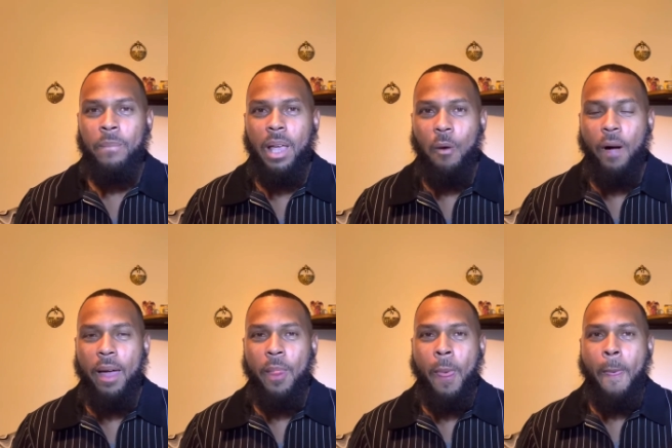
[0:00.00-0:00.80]
all
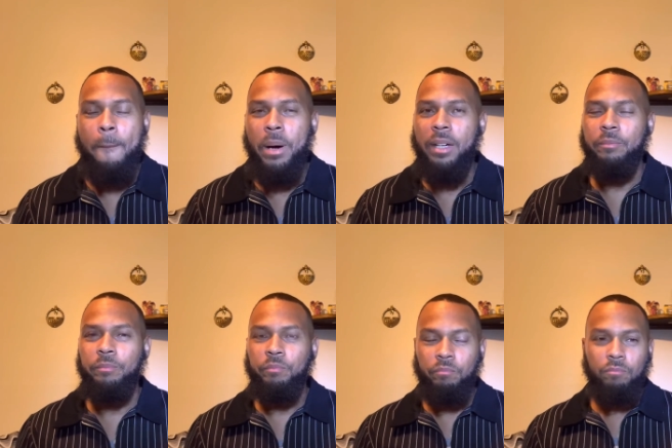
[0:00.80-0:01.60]
right? But
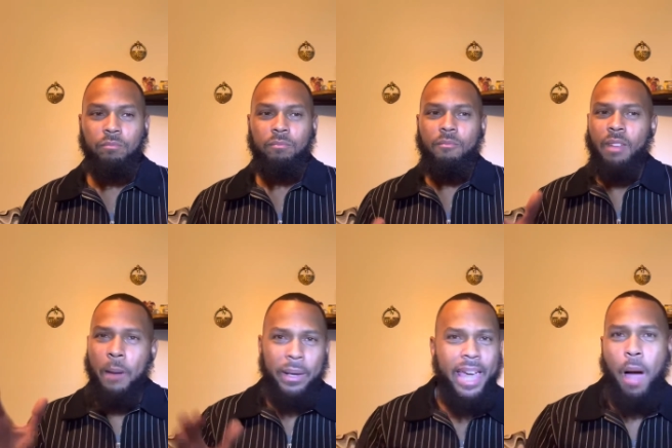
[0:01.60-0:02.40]

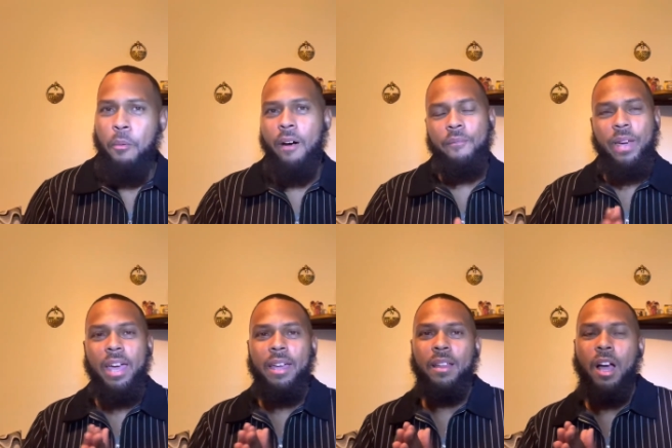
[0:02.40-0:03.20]
I'm a Cowboy
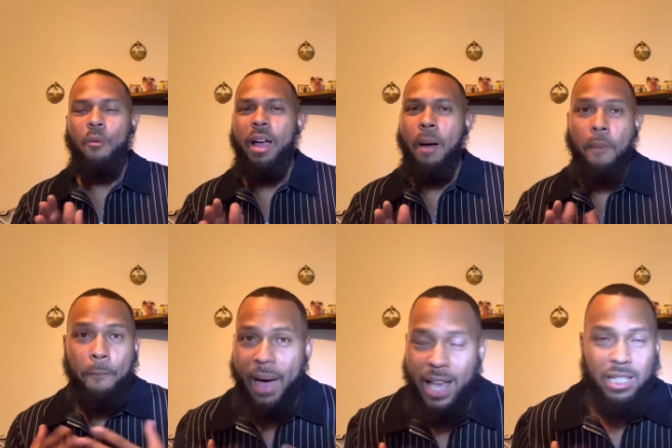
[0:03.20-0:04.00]
fan, all right? I'm a
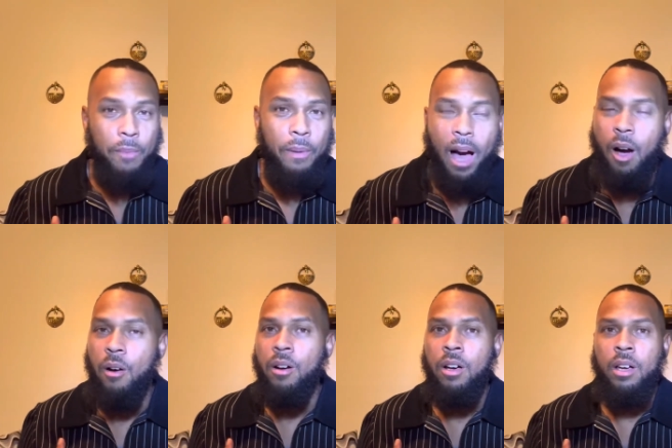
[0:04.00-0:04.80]

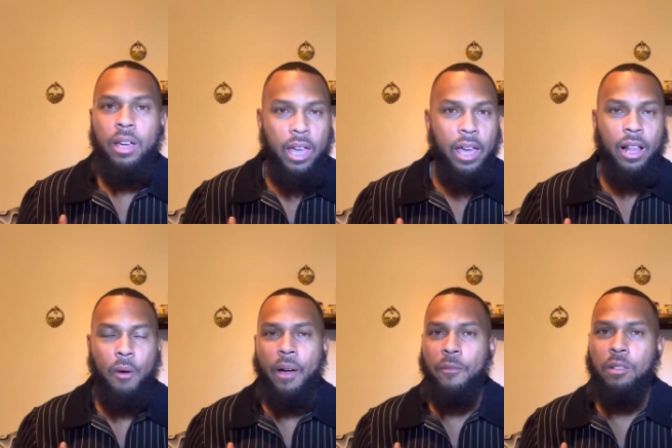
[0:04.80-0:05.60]
basketball head, all
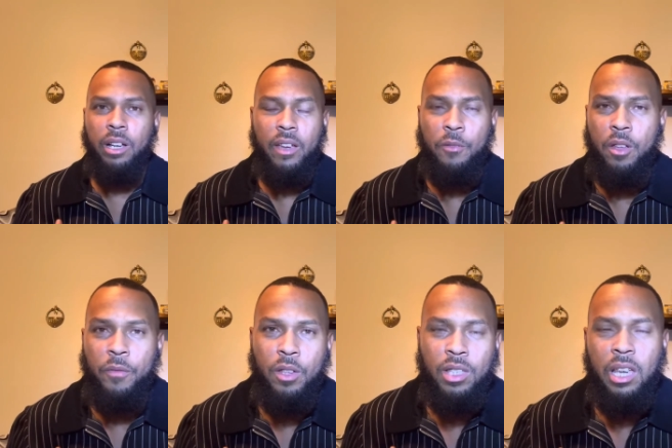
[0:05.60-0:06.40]
right? If
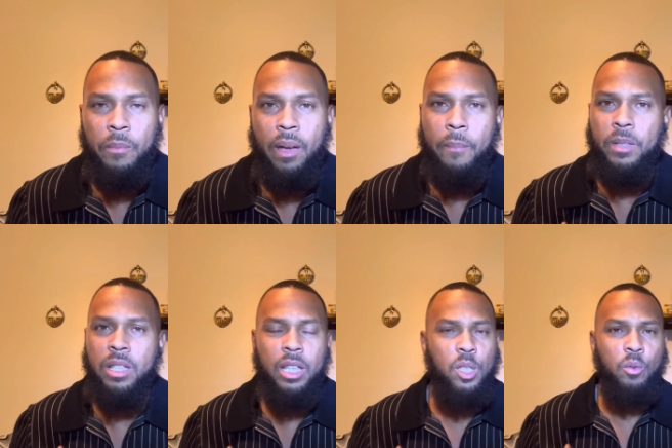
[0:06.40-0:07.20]
you see me, I'm
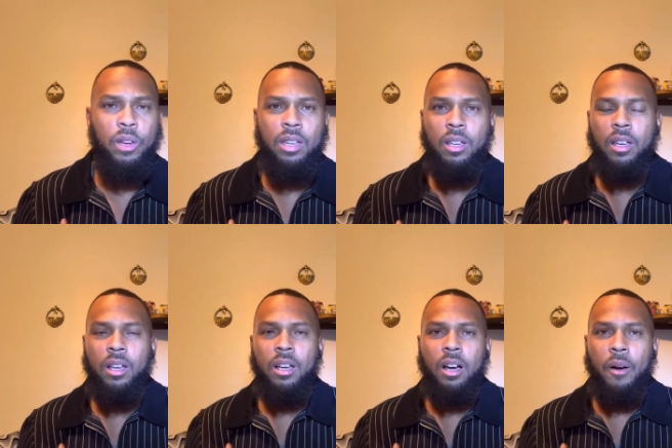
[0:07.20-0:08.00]
6'3",
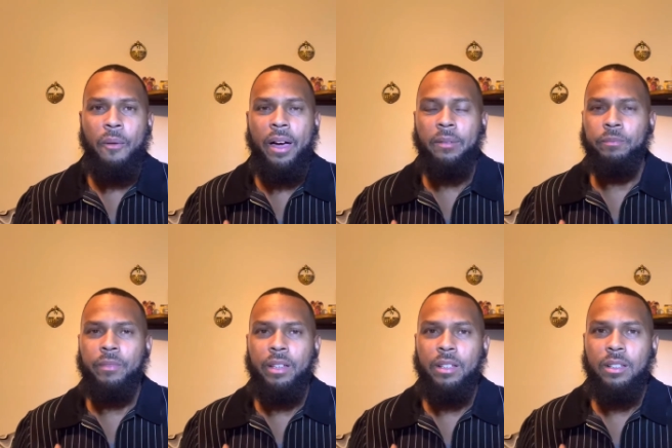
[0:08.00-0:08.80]
all right?
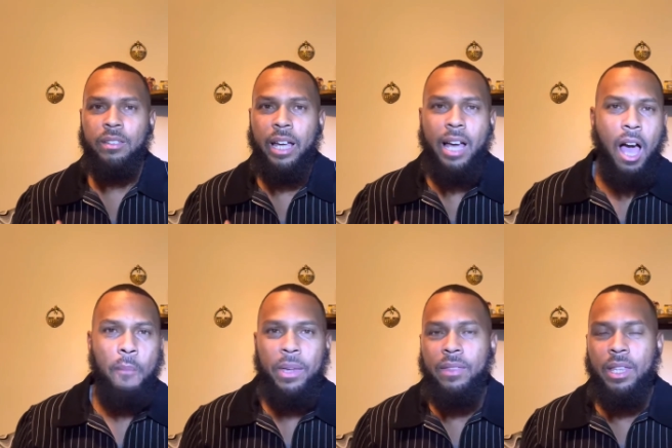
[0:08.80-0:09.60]
They call
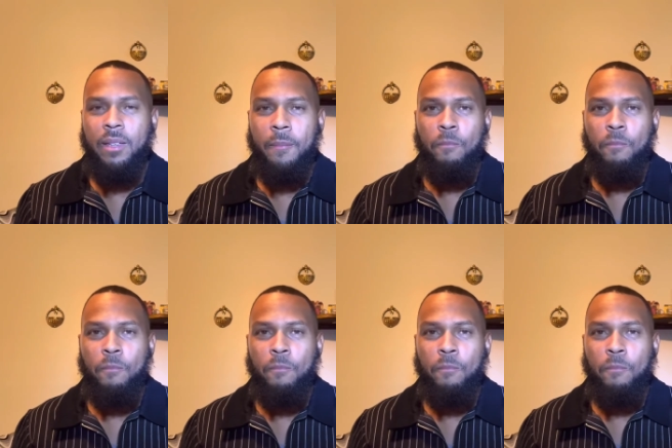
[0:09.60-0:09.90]
me the